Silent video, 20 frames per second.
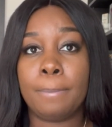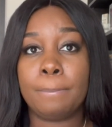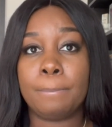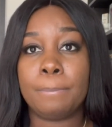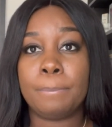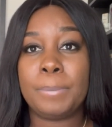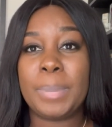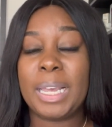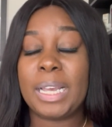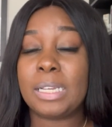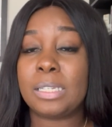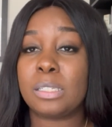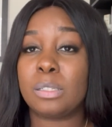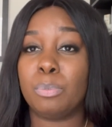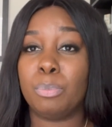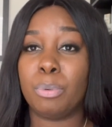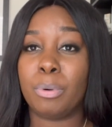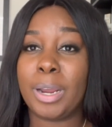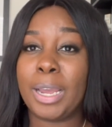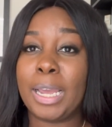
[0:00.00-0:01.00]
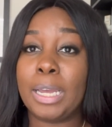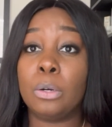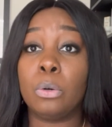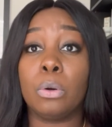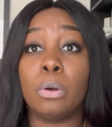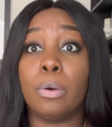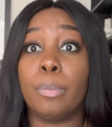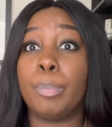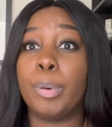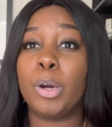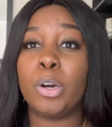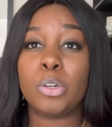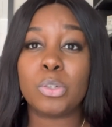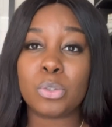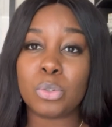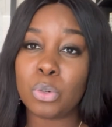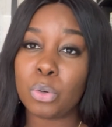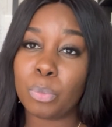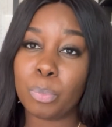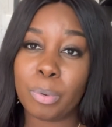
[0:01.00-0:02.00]
based brand or a
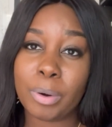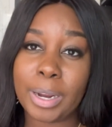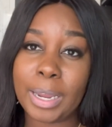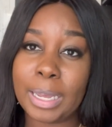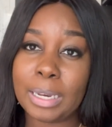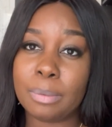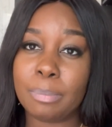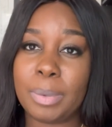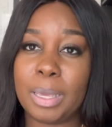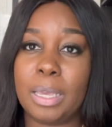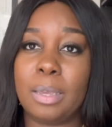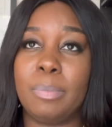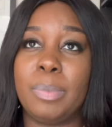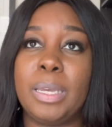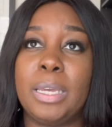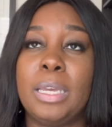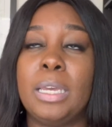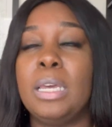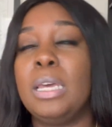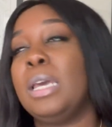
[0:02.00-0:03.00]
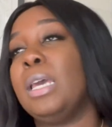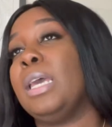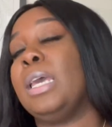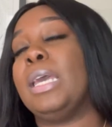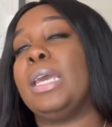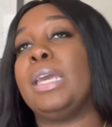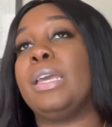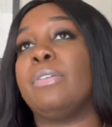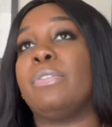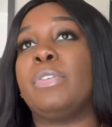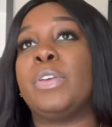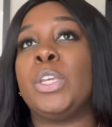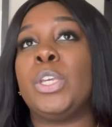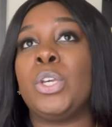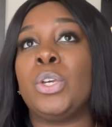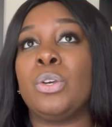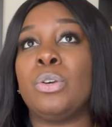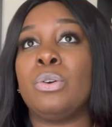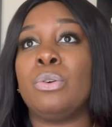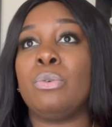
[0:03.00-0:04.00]
personal brand, maybe if
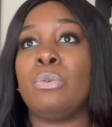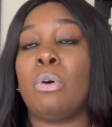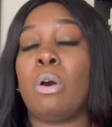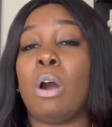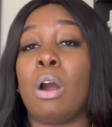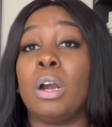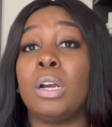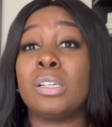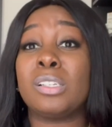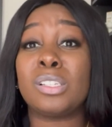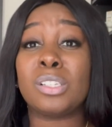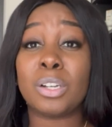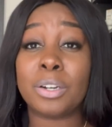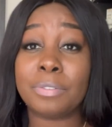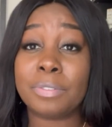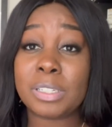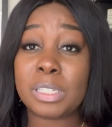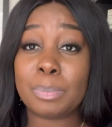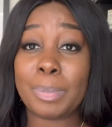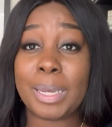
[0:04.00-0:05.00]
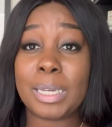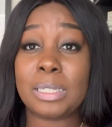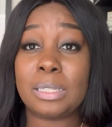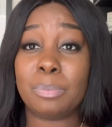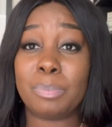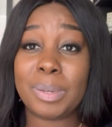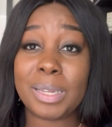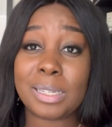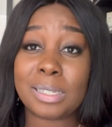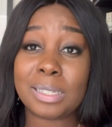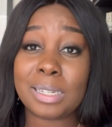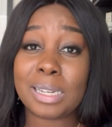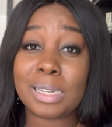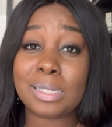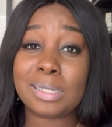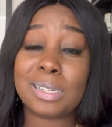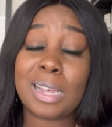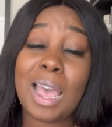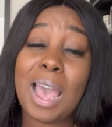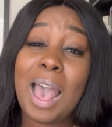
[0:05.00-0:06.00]
you are a service-based
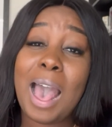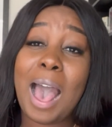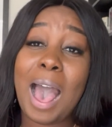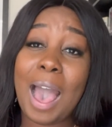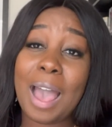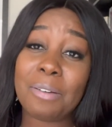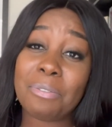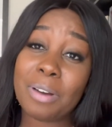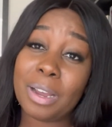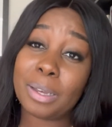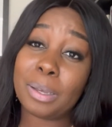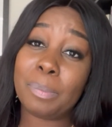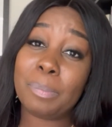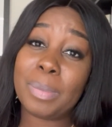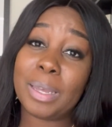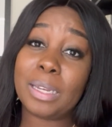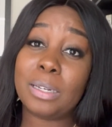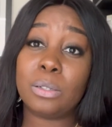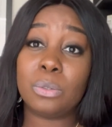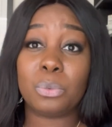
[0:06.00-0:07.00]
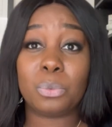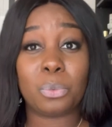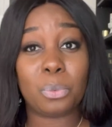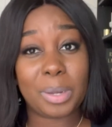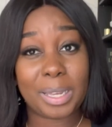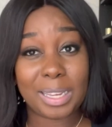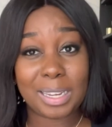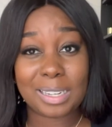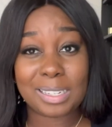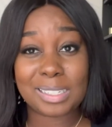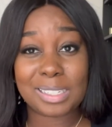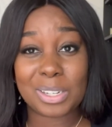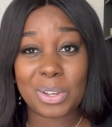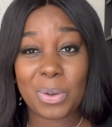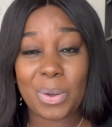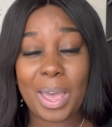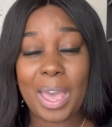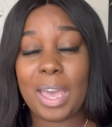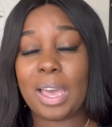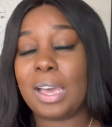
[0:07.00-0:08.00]
business, I recommend Wix,
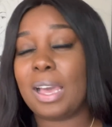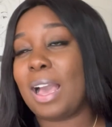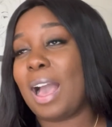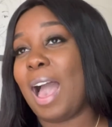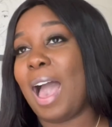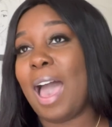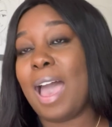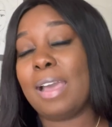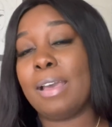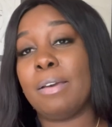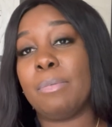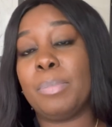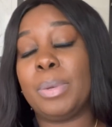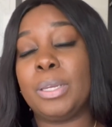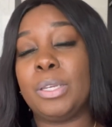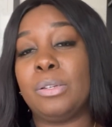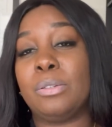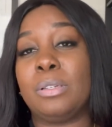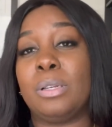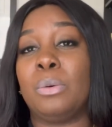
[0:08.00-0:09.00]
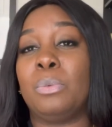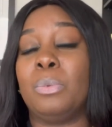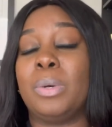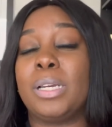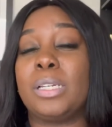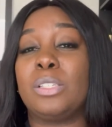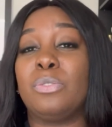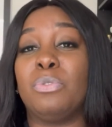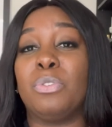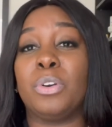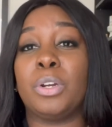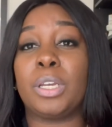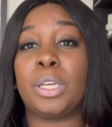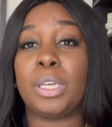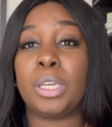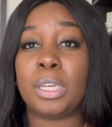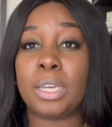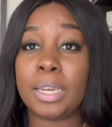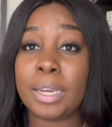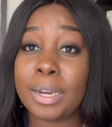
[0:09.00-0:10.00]
okay? I have been using Wix for
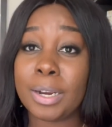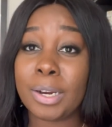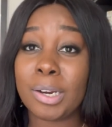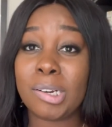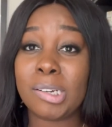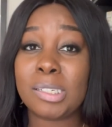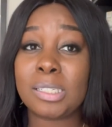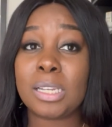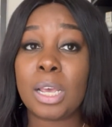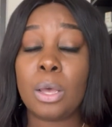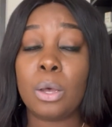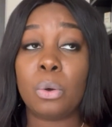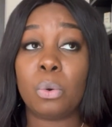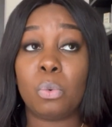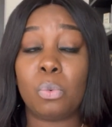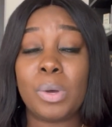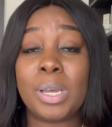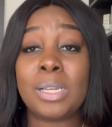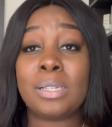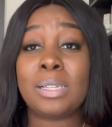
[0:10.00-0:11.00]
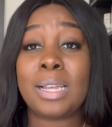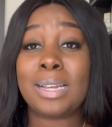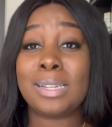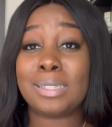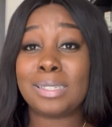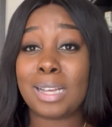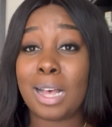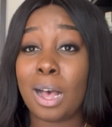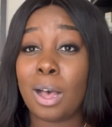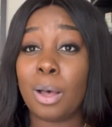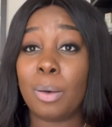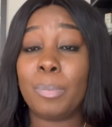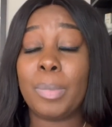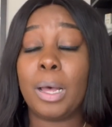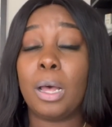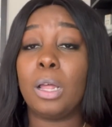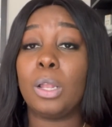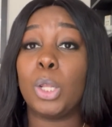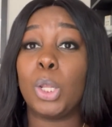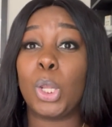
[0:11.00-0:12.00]
years. Wix has come
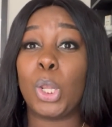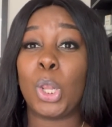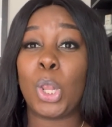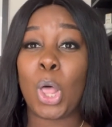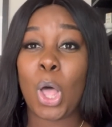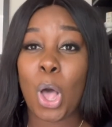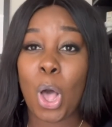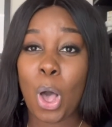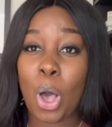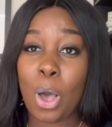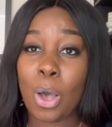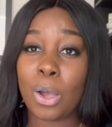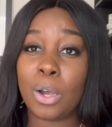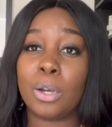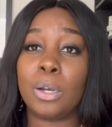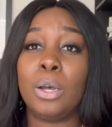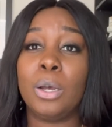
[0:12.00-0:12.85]
a long